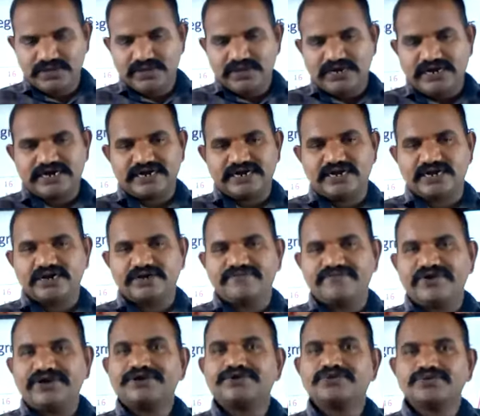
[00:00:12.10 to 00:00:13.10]
and
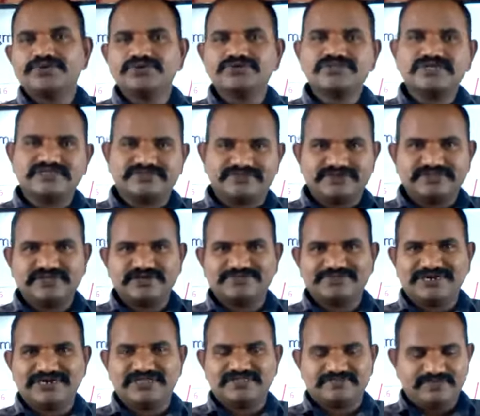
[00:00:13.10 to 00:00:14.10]
when to use the 7-segment
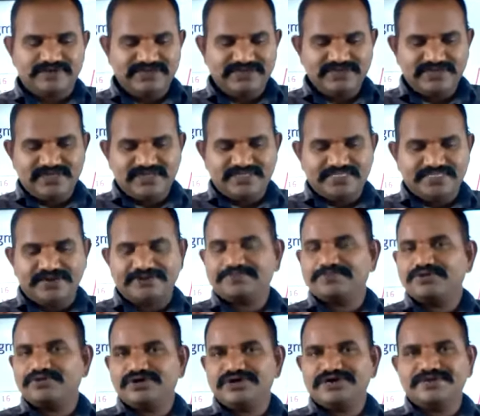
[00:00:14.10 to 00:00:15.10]
display, that
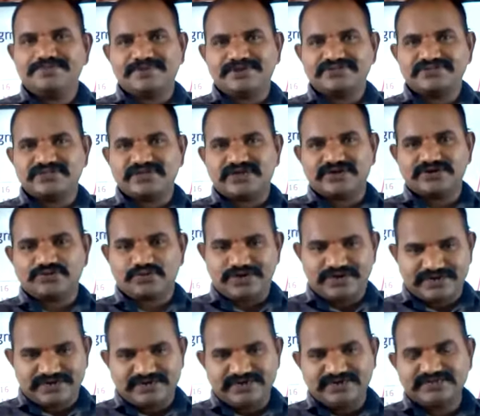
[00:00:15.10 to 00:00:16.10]
purely depends on your
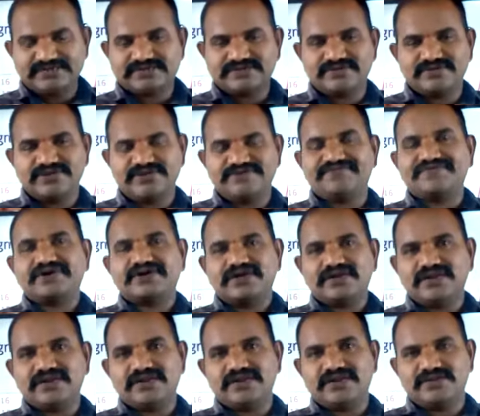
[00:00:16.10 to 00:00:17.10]
interest. If at
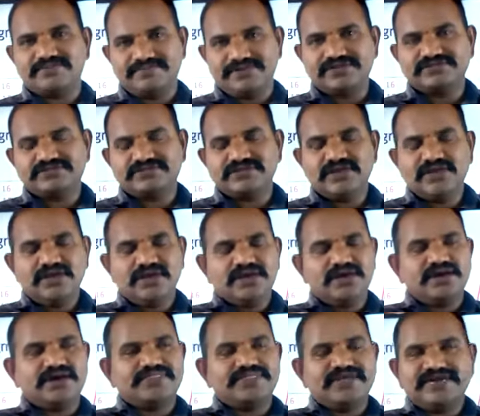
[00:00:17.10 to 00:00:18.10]
all means
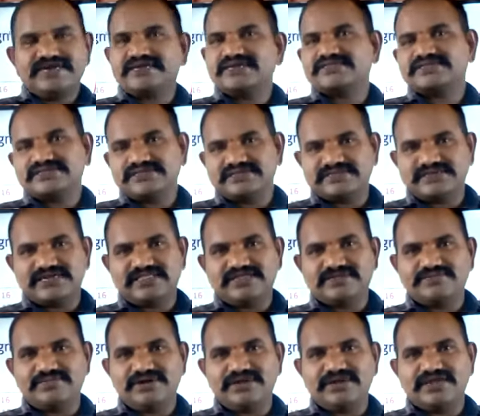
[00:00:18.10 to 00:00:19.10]
the interest is nothing
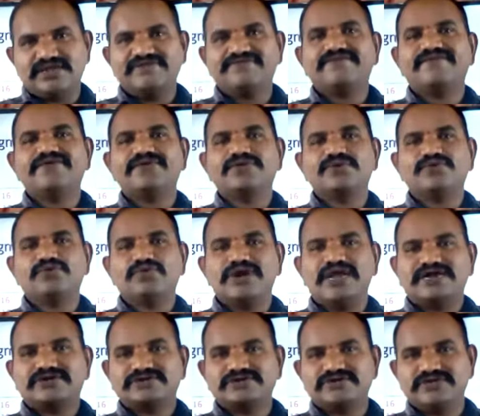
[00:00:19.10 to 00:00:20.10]
but if you would
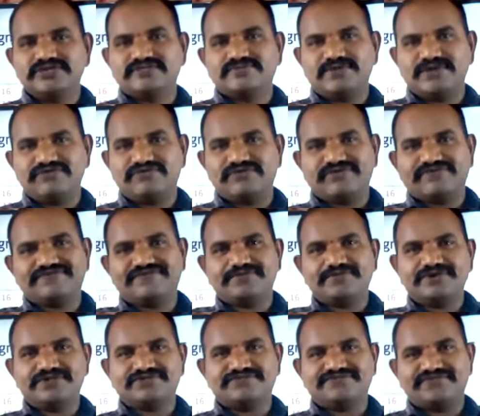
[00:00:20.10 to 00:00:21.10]
like to display your
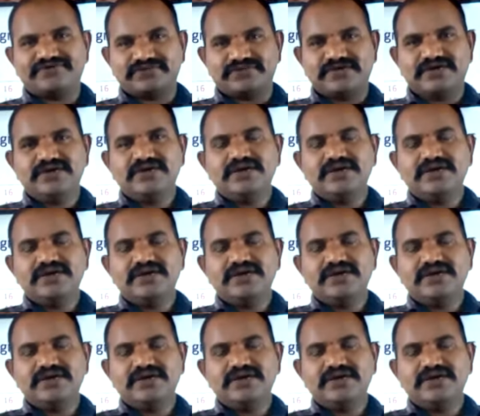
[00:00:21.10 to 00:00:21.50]
information for the